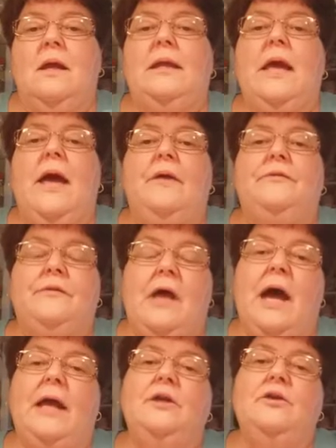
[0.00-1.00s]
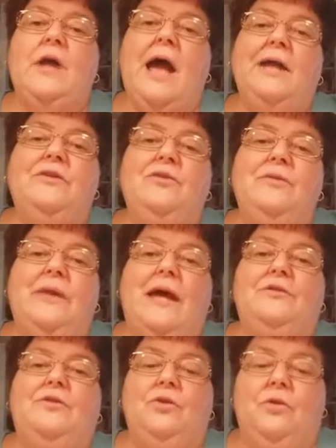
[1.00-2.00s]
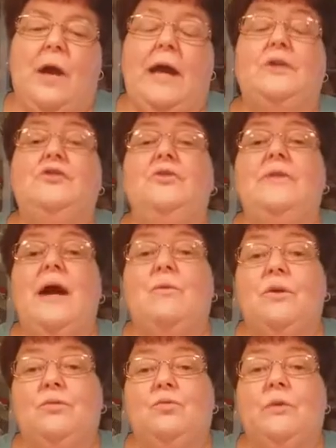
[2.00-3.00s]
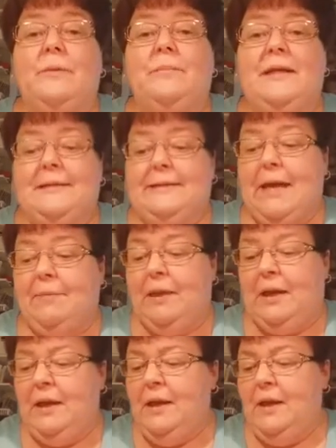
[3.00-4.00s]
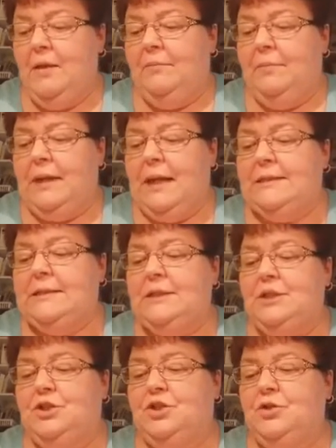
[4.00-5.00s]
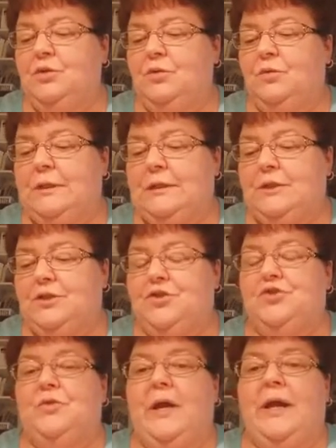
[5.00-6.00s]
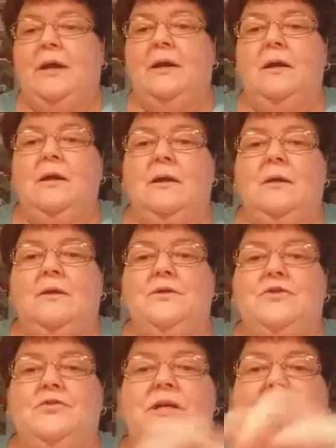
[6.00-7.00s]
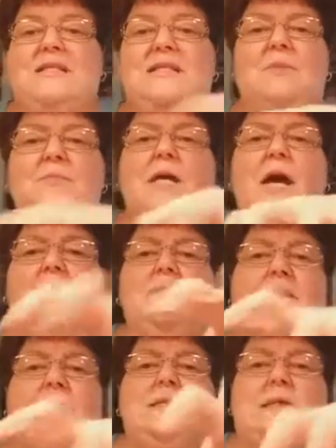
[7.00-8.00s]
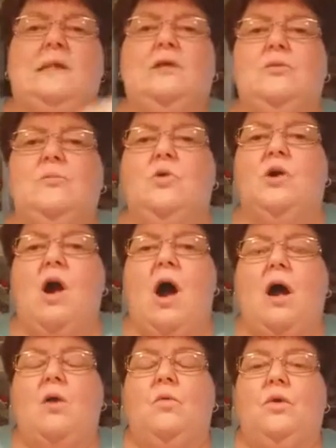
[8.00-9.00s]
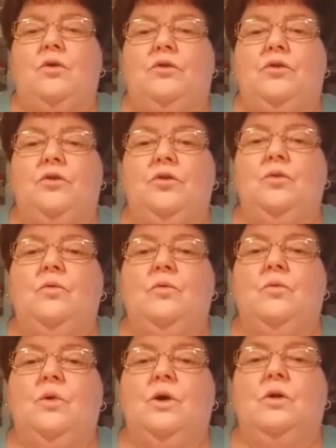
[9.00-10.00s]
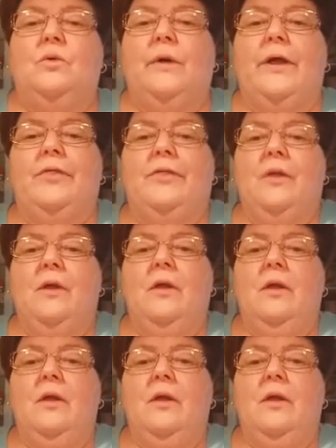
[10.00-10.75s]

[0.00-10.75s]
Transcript: Yes, I do that too. I do that with ribbon, Debbie, but I didn't do it with the string. The string sometimes is a little more awkward to work with.